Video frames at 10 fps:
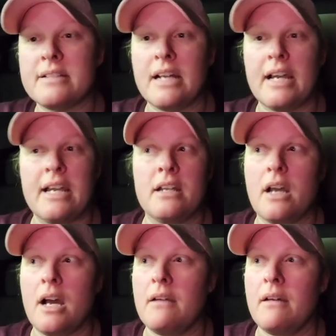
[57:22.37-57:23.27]
tonight,
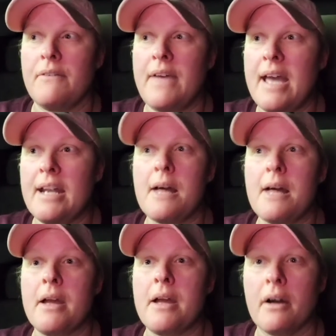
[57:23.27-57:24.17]
I, I've had it on
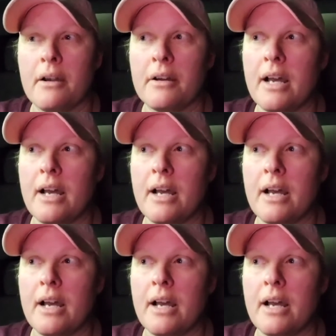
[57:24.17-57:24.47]
my heart.